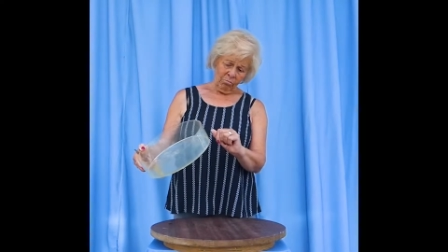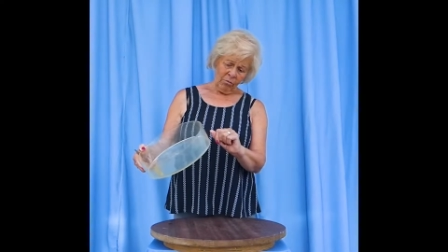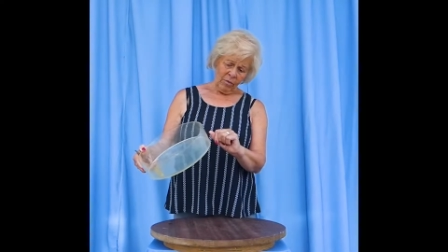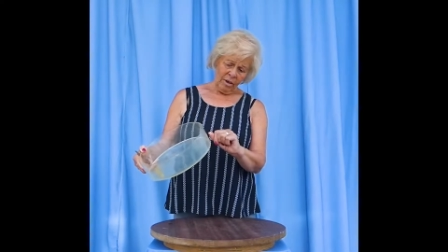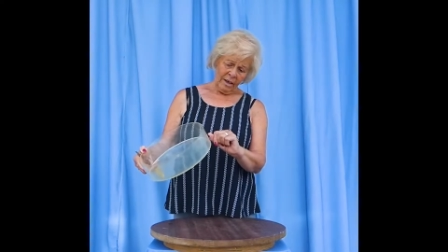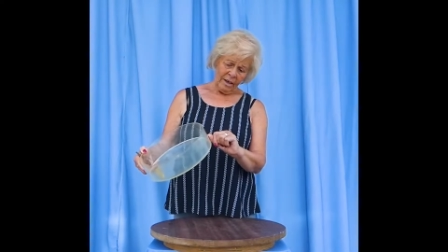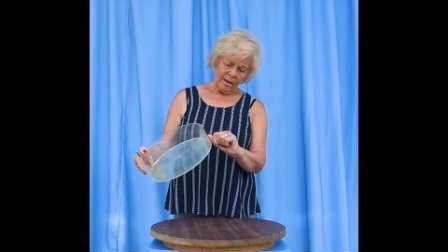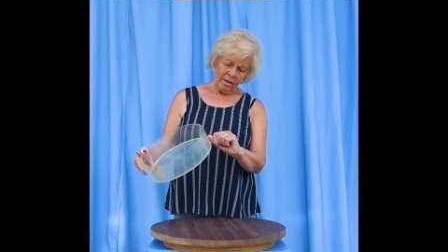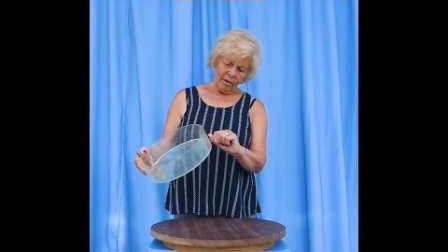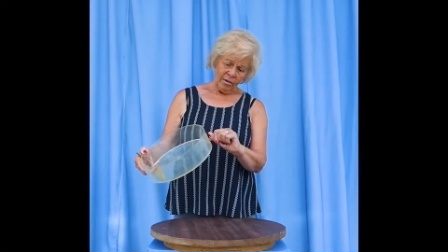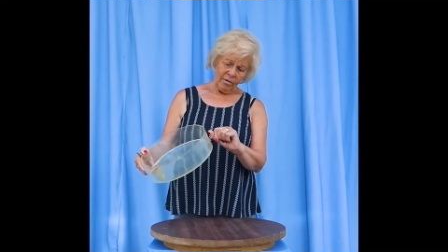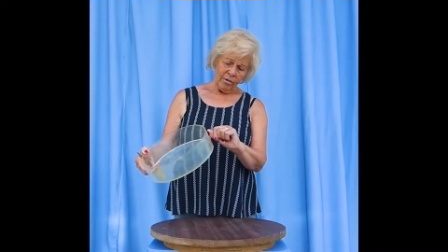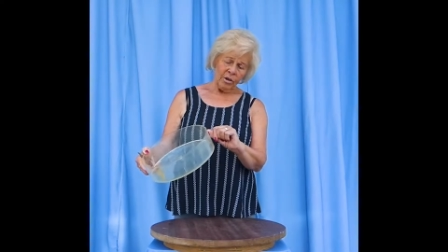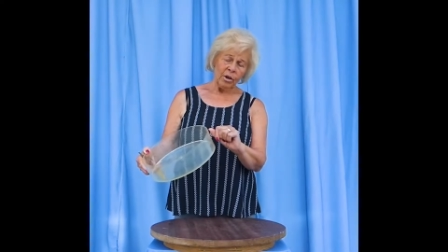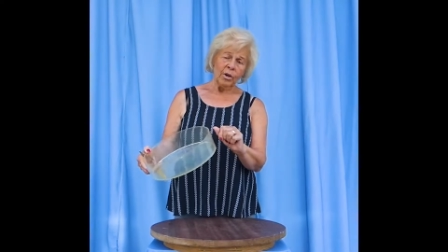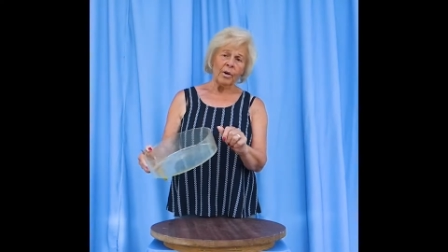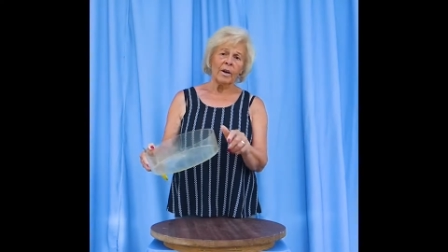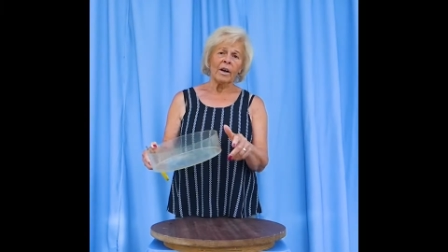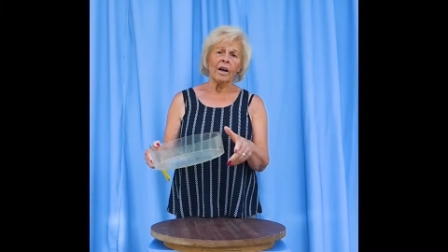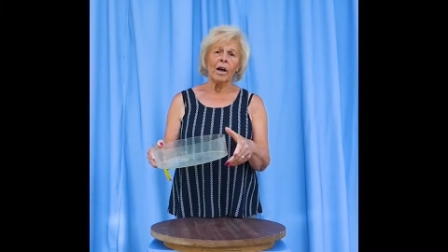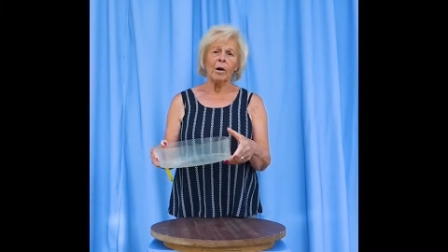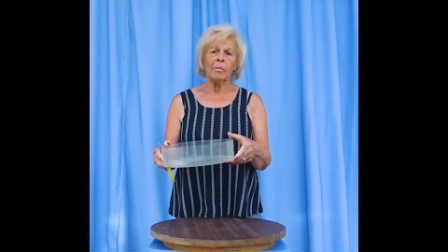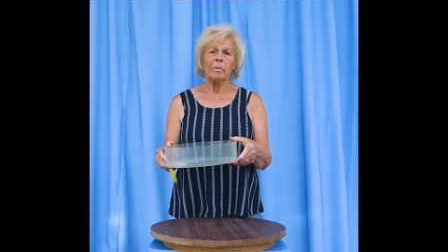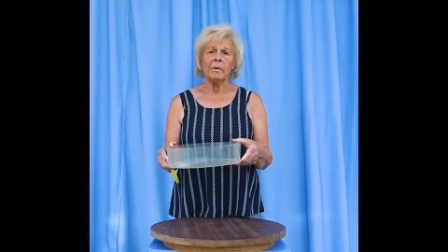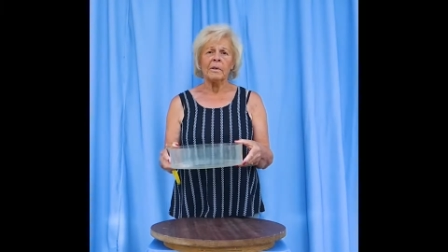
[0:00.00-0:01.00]
I don't know,
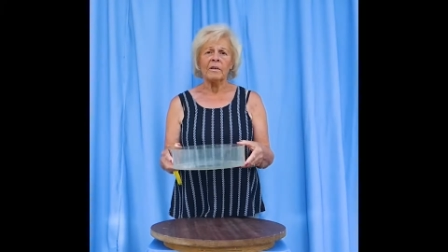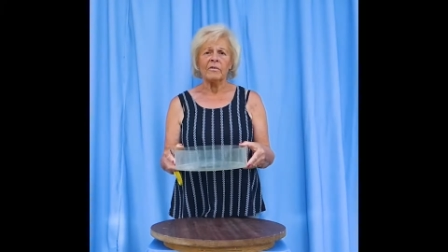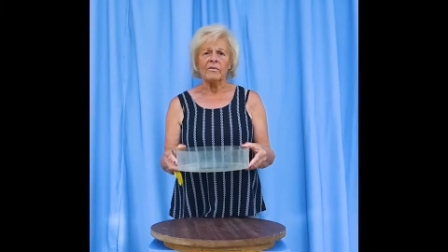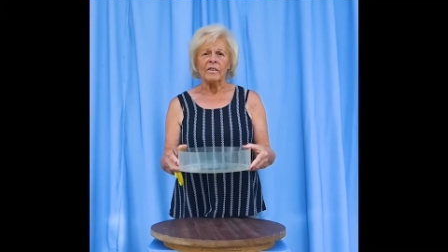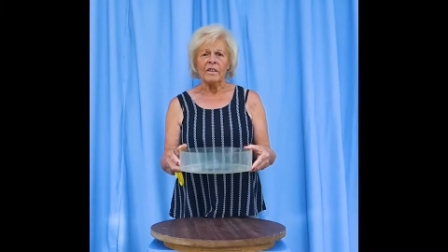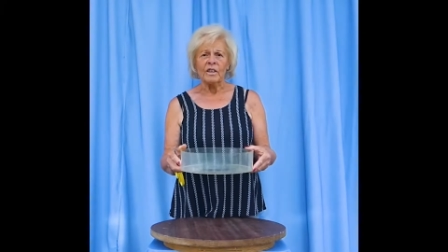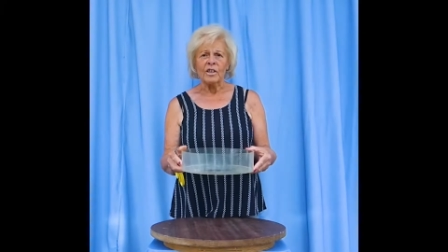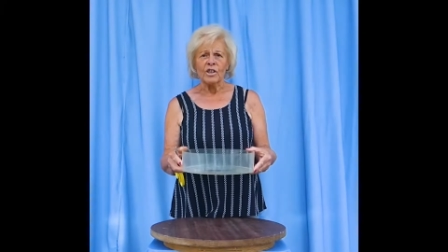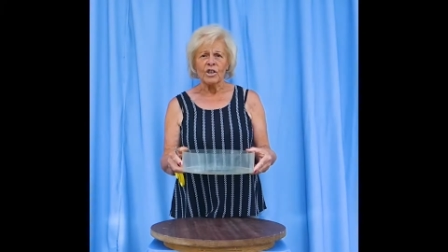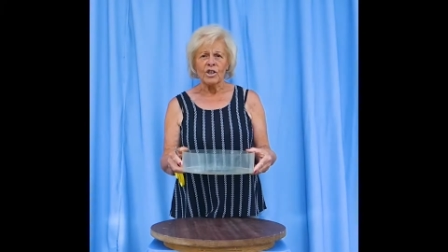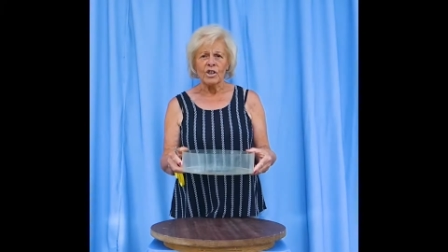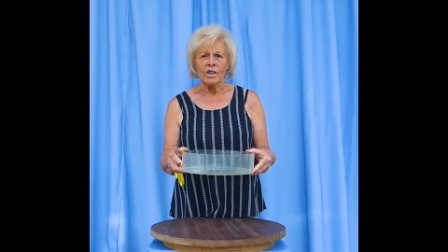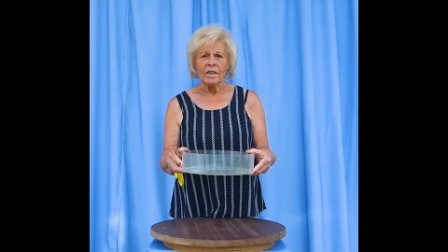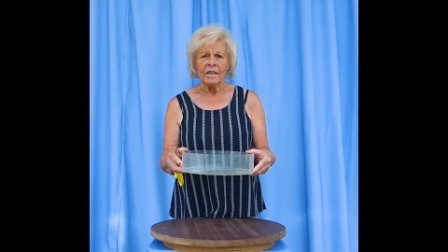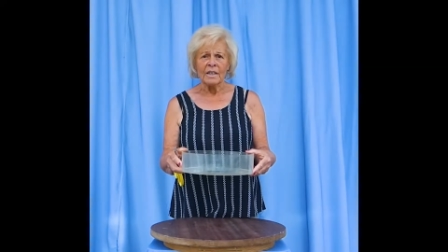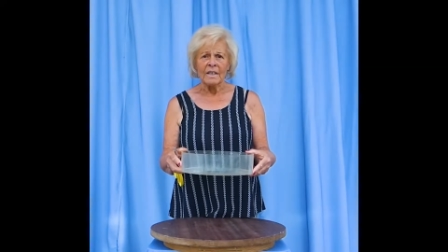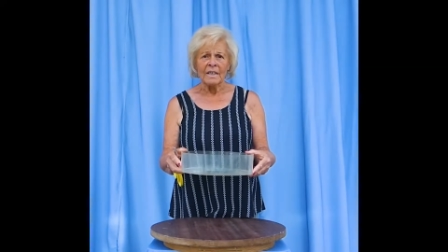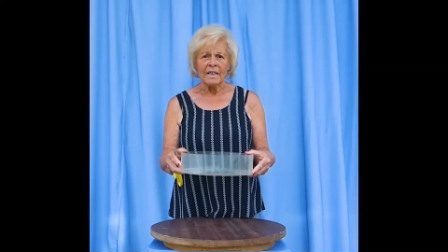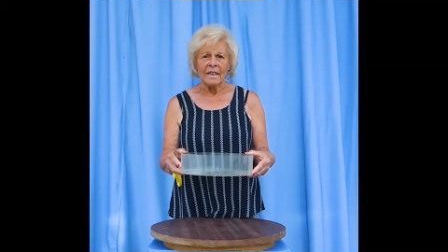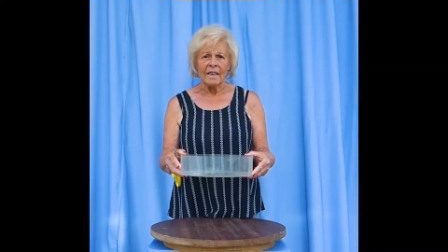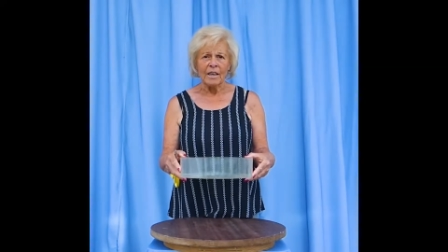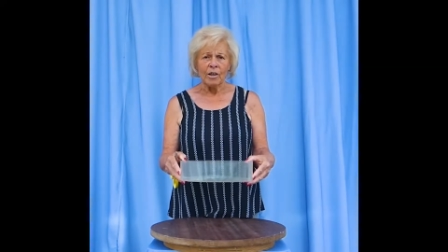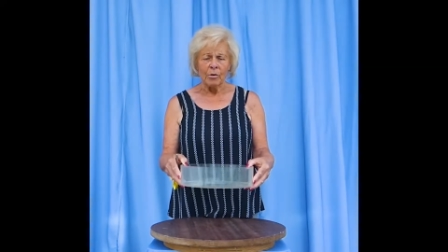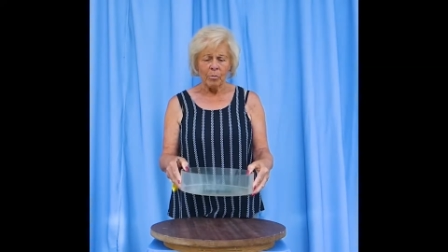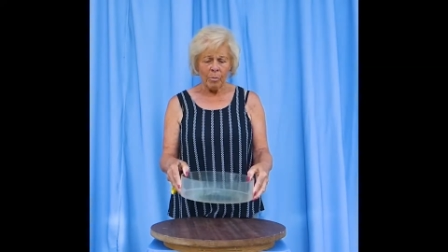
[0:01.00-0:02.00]
a couple of inches
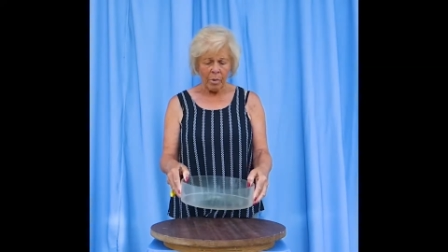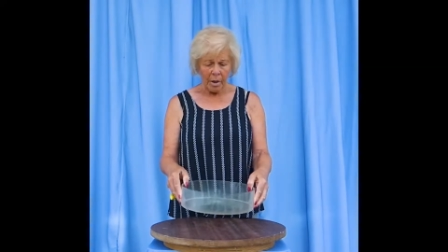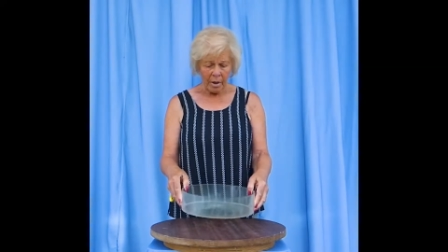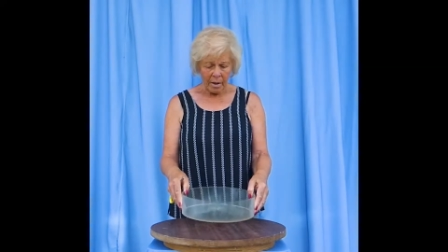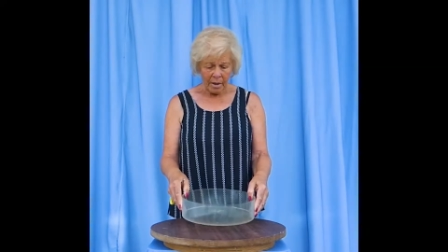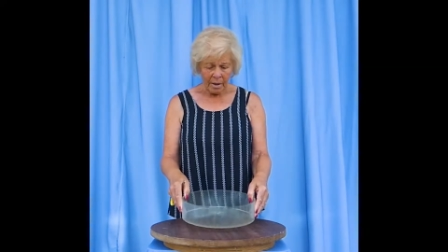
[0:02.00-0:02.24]
deep.